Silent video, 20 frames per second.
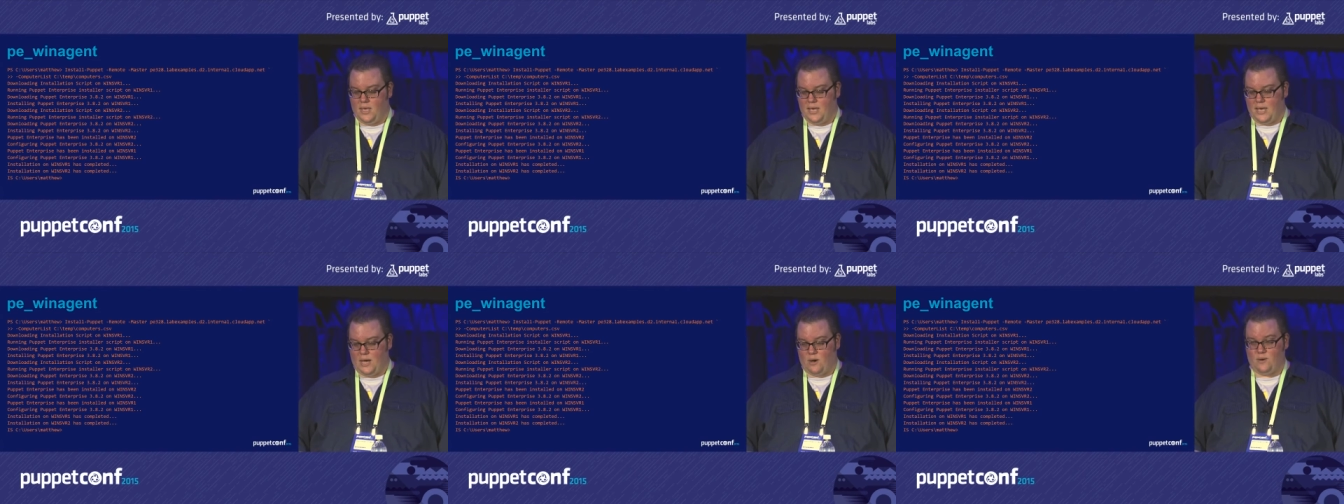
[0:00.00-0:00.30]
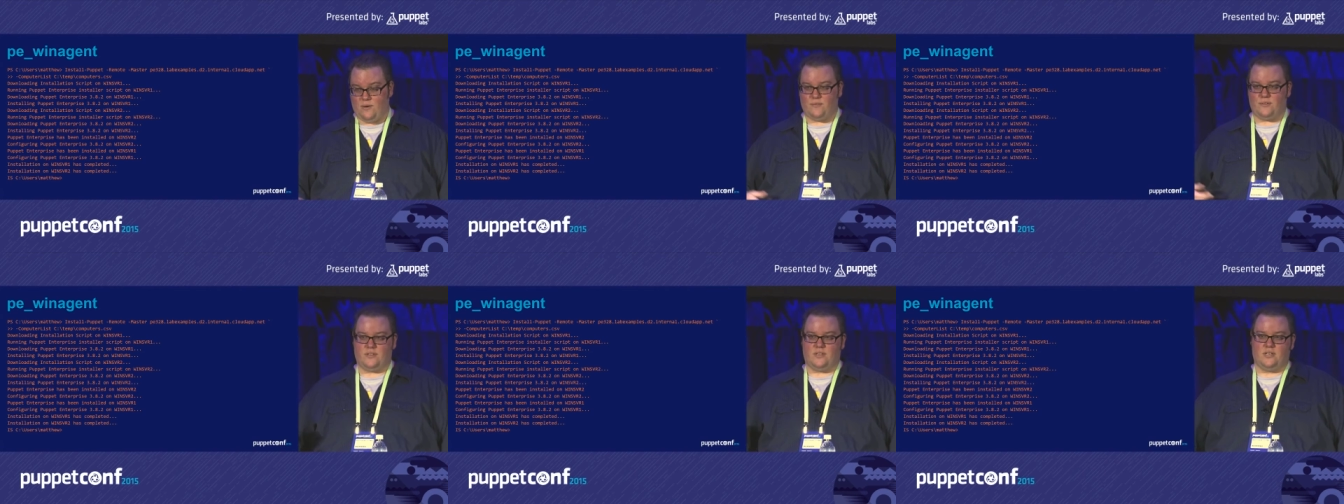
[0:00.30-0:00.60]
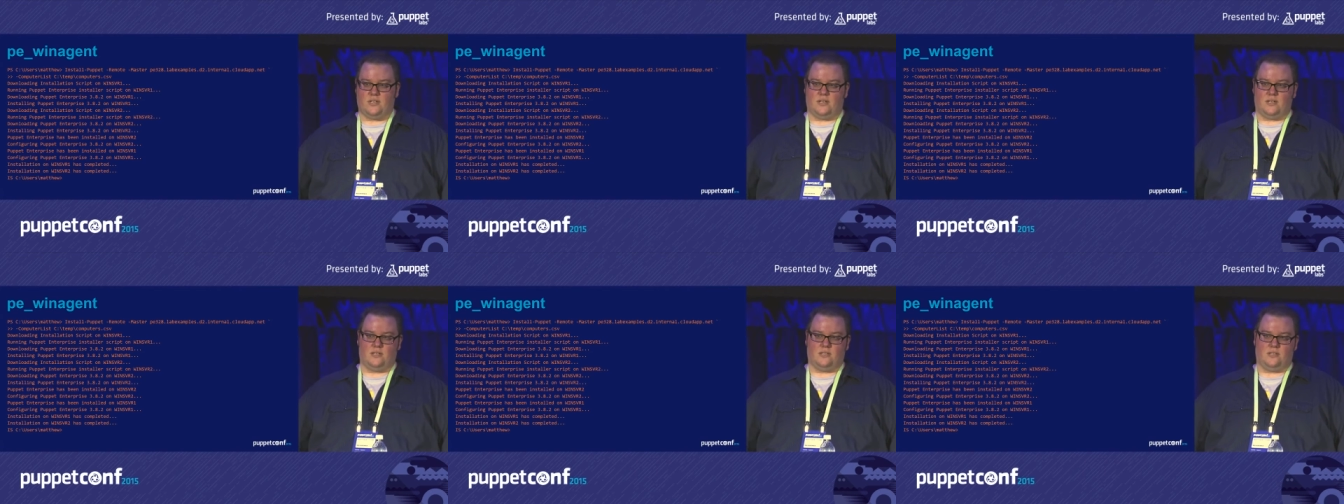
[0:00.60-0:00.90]
However,
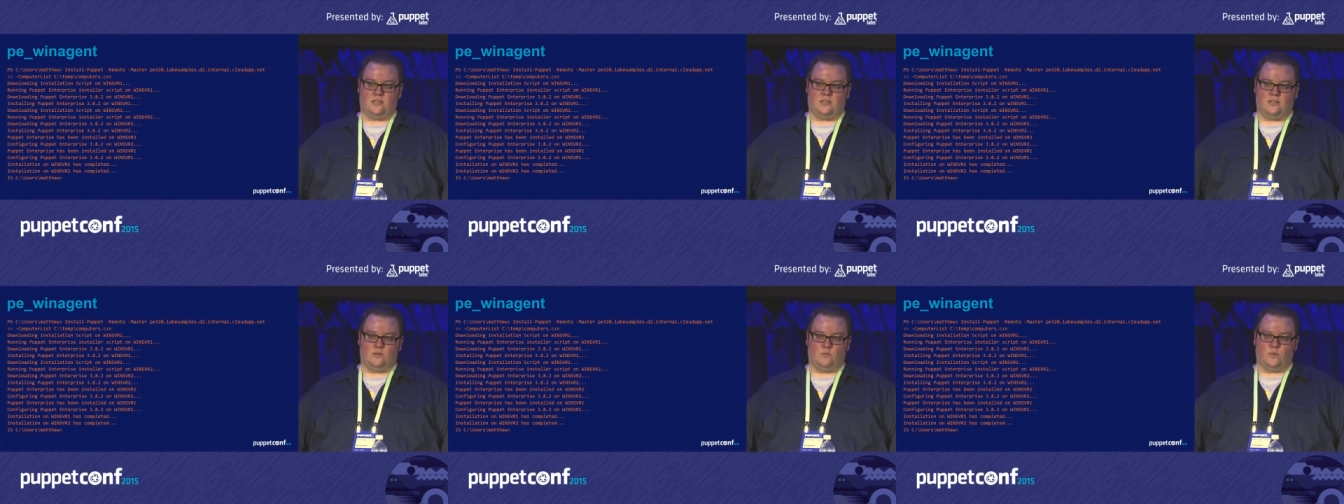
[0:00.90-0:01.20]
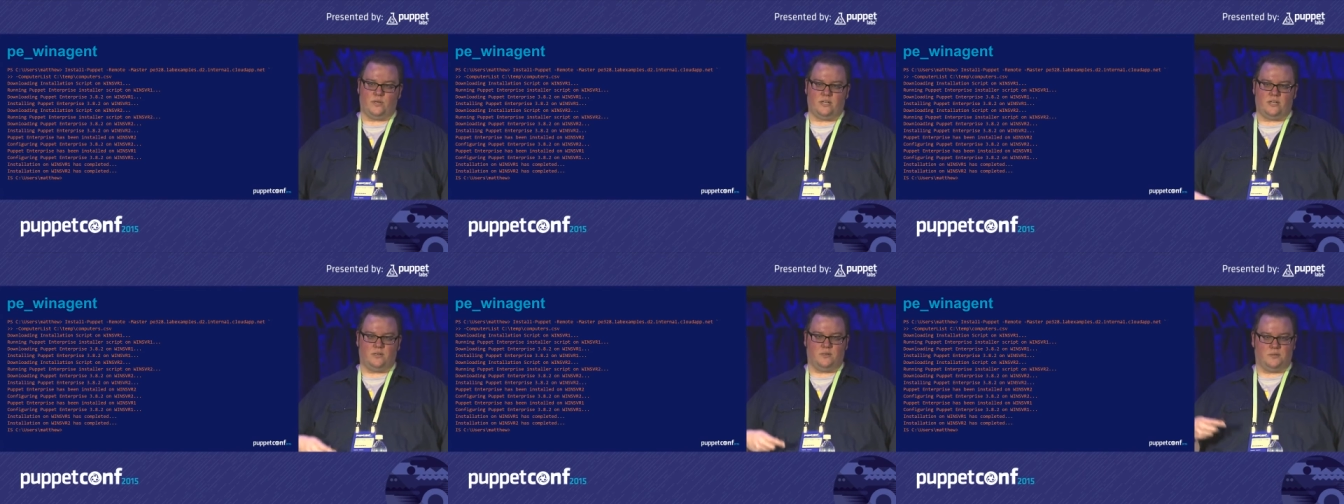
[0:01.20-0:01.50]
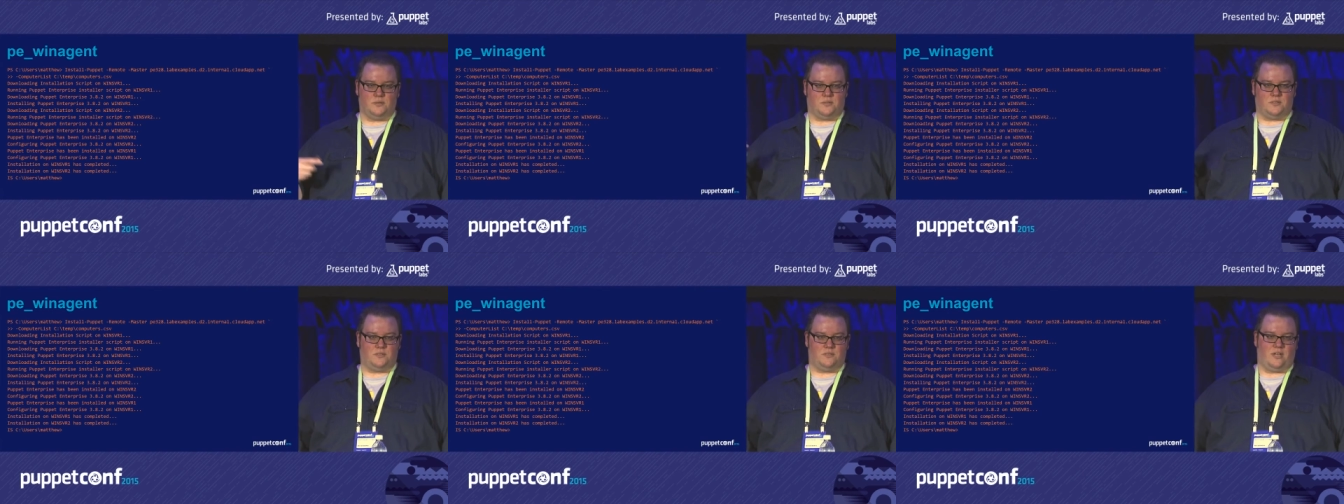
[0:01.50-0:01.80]
the, the
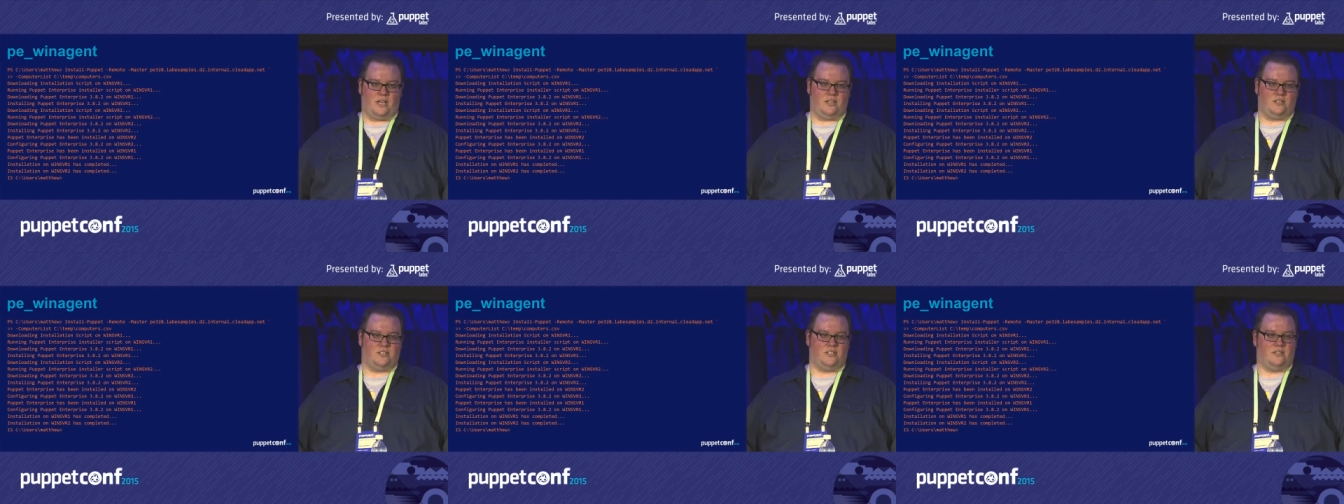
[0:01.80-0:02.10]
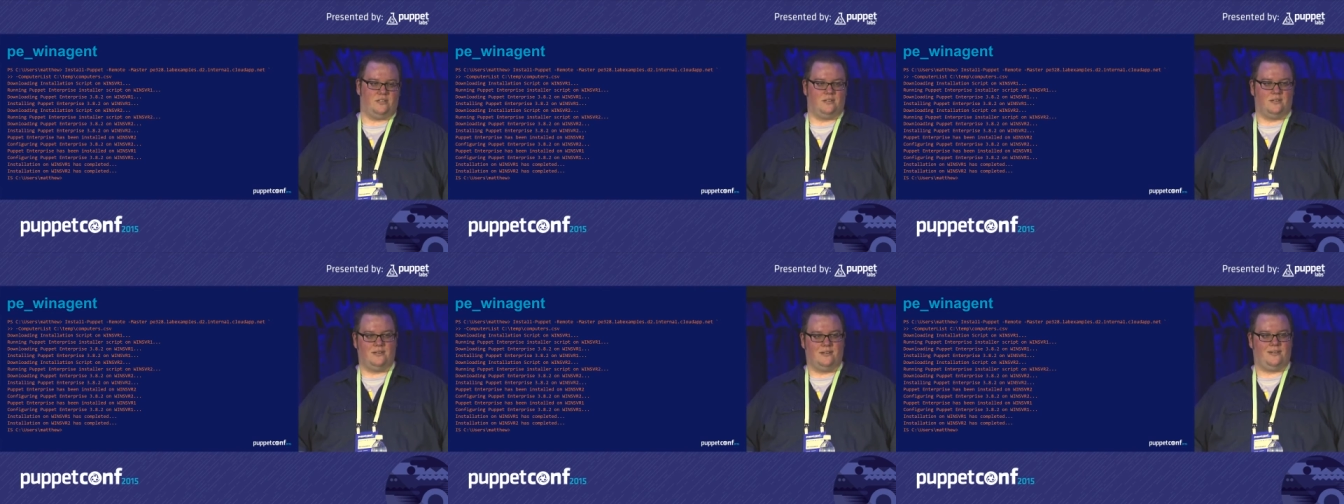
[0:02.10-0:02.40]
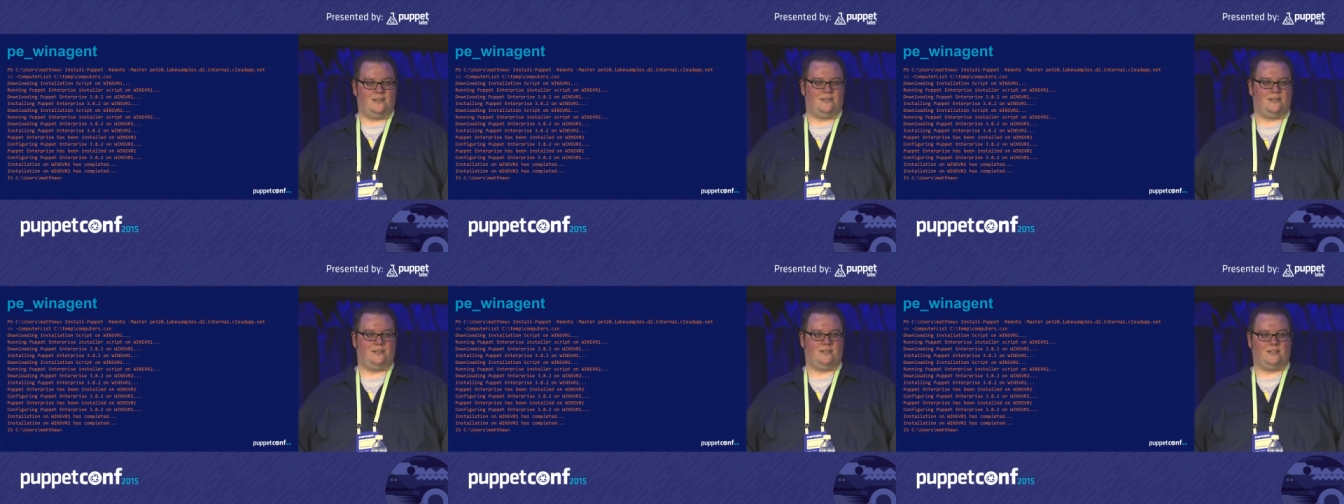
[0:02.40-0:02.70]
Windows agent
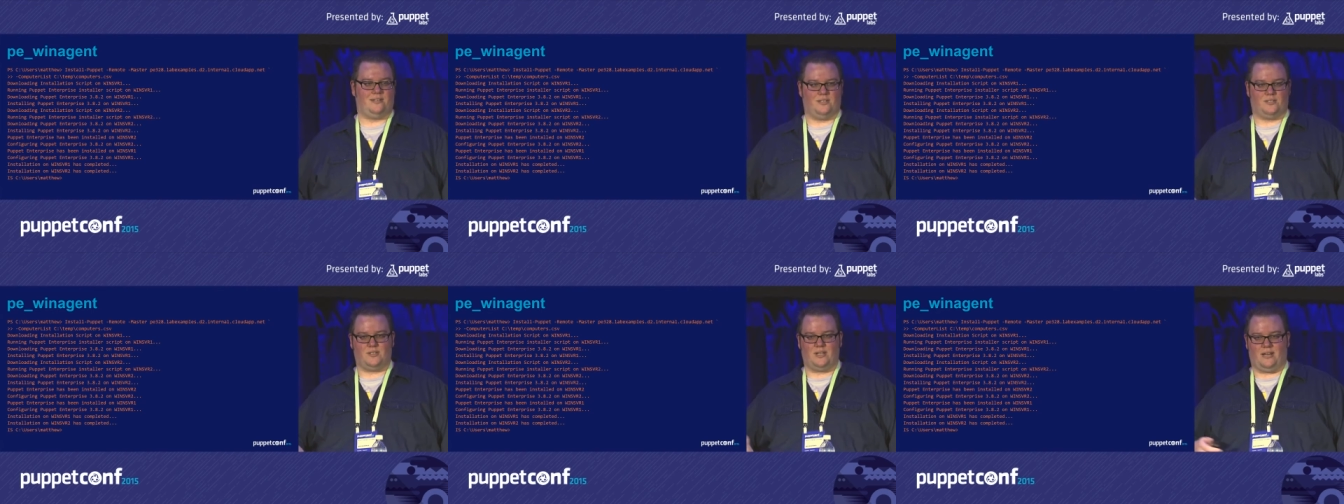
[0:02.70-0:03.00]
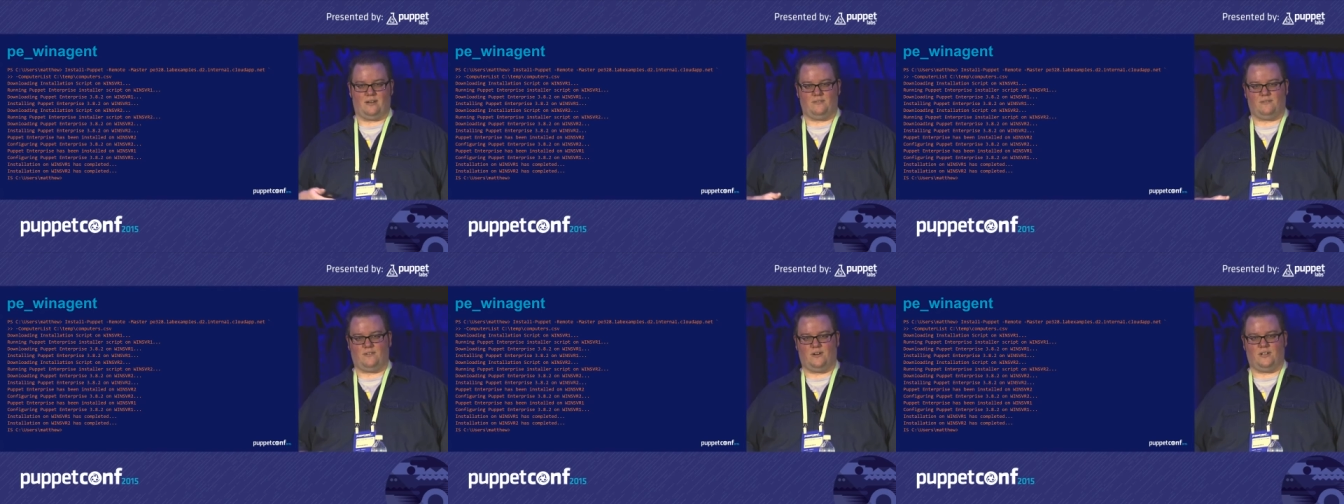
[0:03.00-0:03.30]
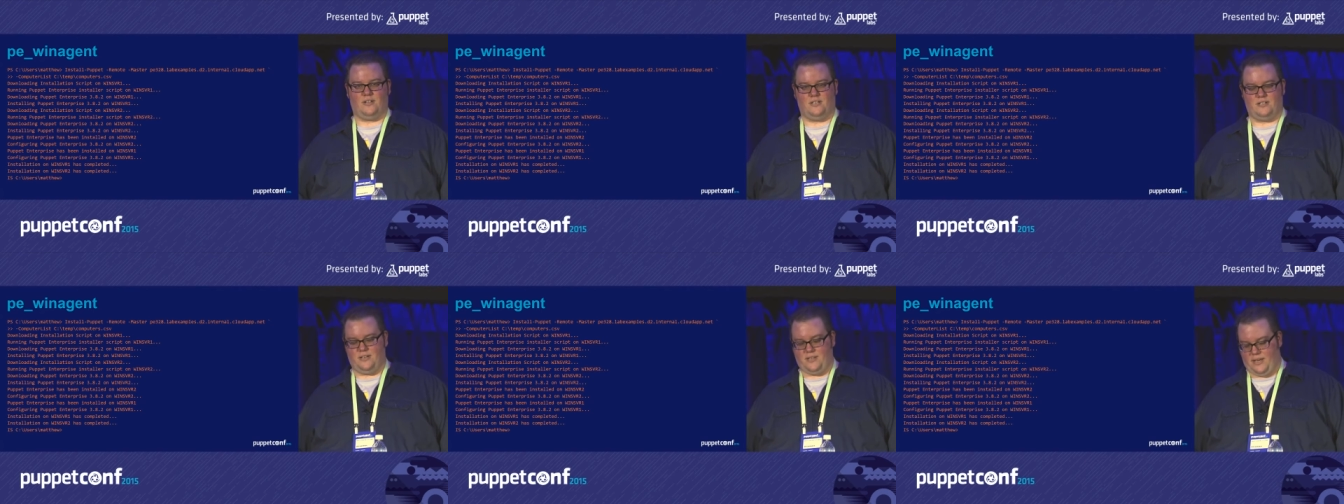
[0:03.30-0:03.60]
does not
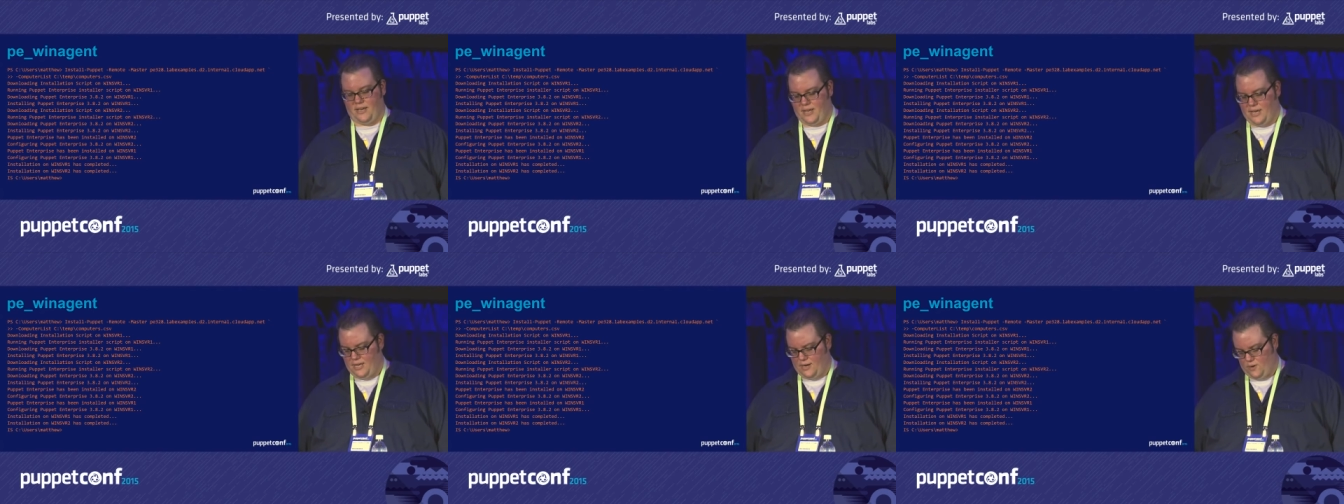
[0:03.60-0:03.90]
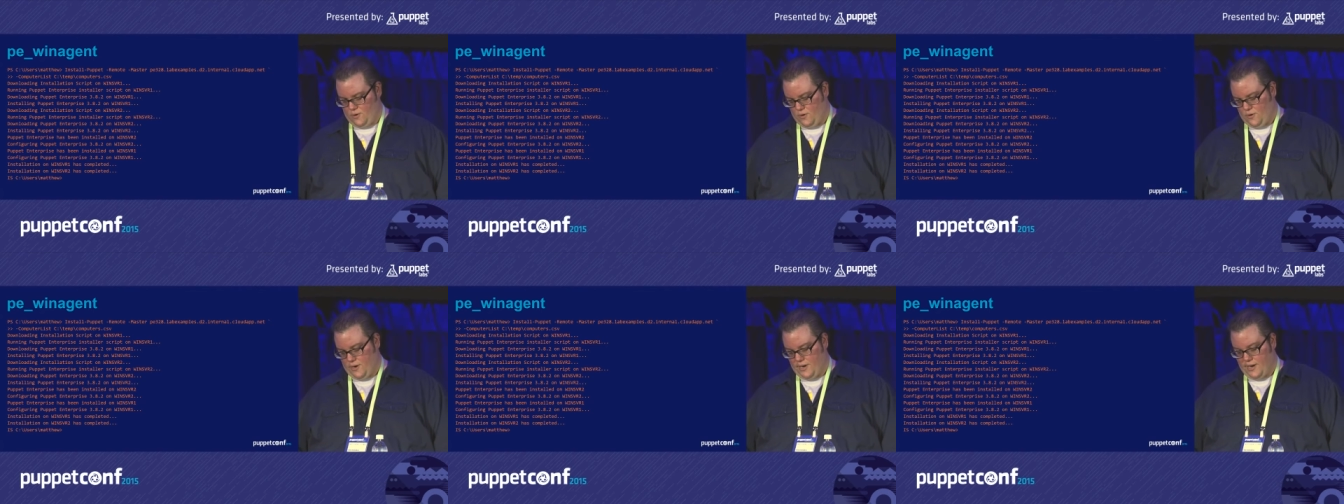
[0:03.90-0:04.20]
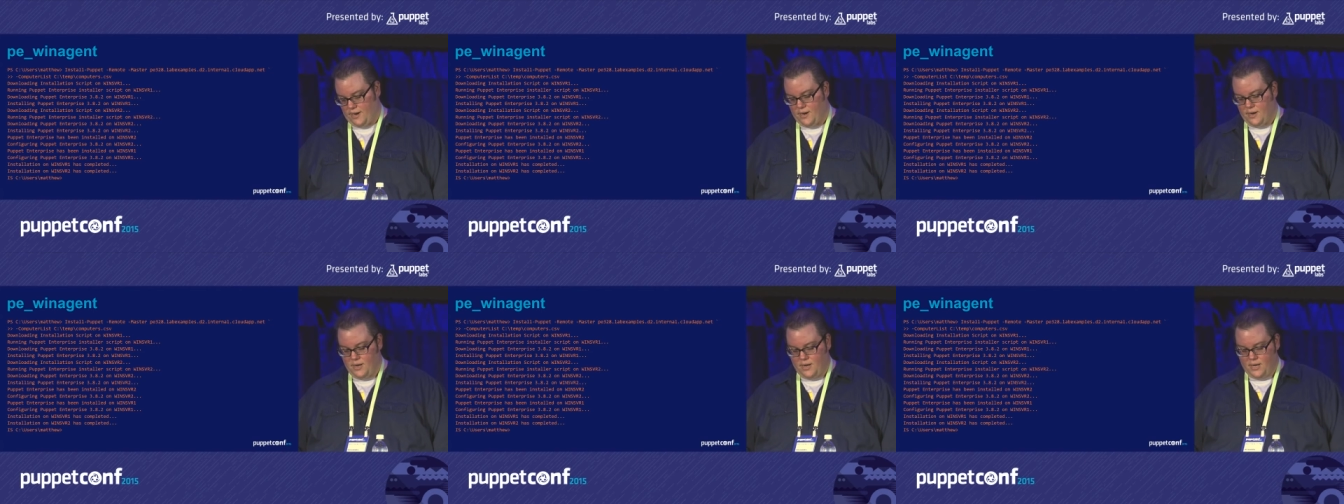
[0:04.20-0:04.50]
fall under that category.